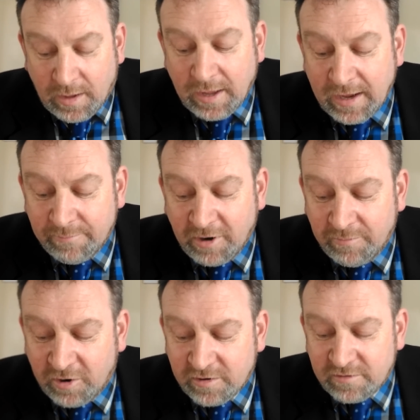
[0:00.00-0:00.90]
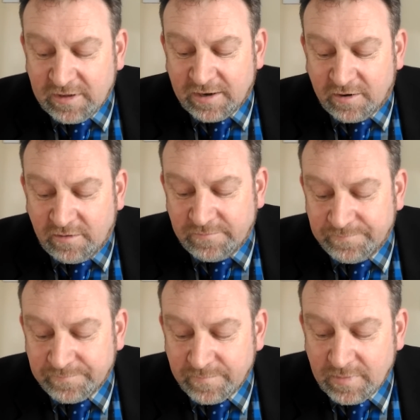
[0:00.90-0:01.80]
In my mother's letter,
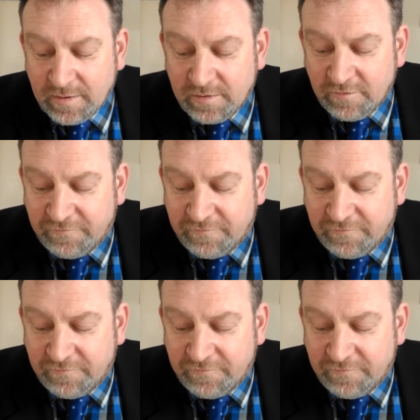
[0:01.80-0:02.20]
the